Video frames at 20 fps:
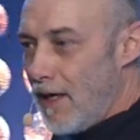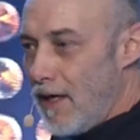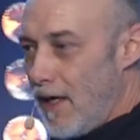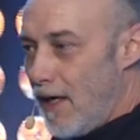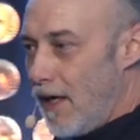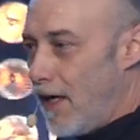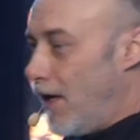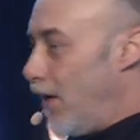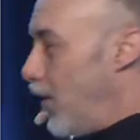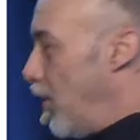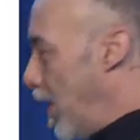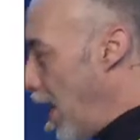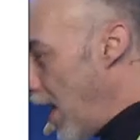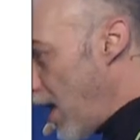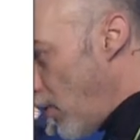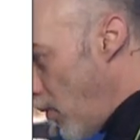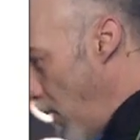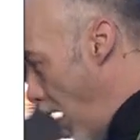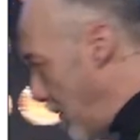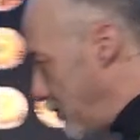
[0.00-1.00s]
You got a
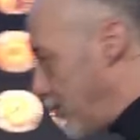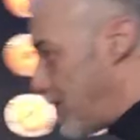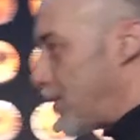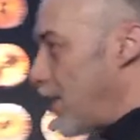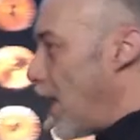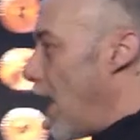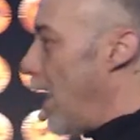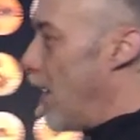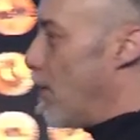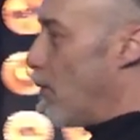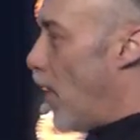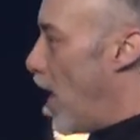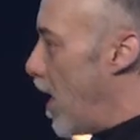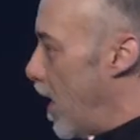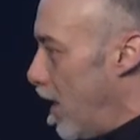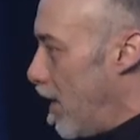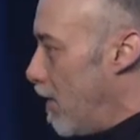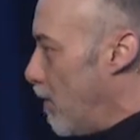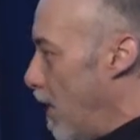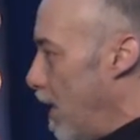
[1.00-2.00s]
website, why are you
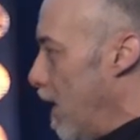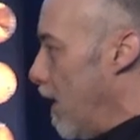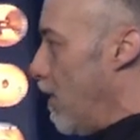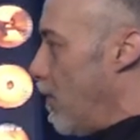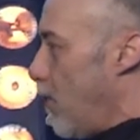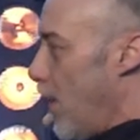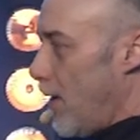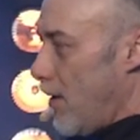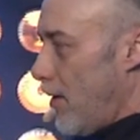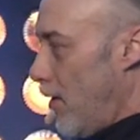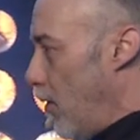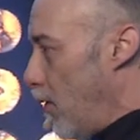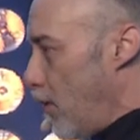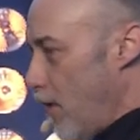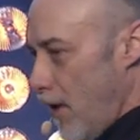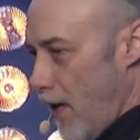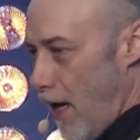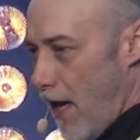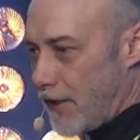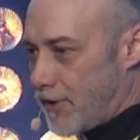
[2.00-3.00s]
running a
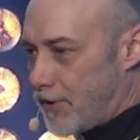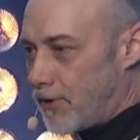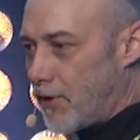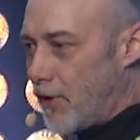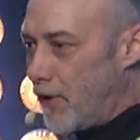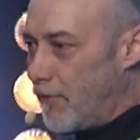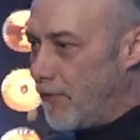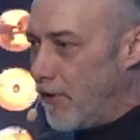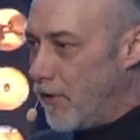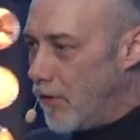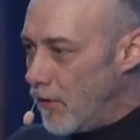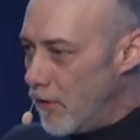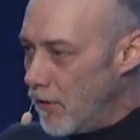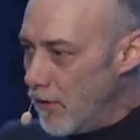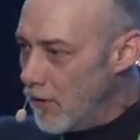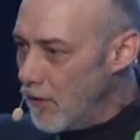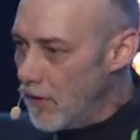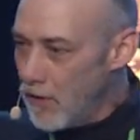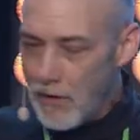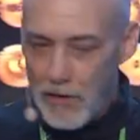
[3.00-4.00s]
X server?
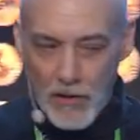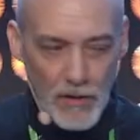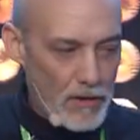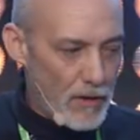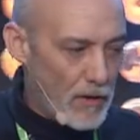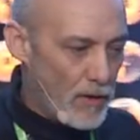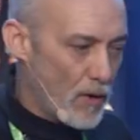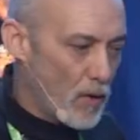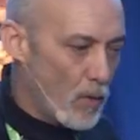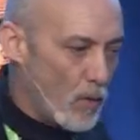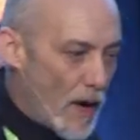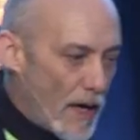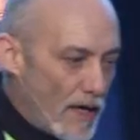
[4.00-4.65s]
Why is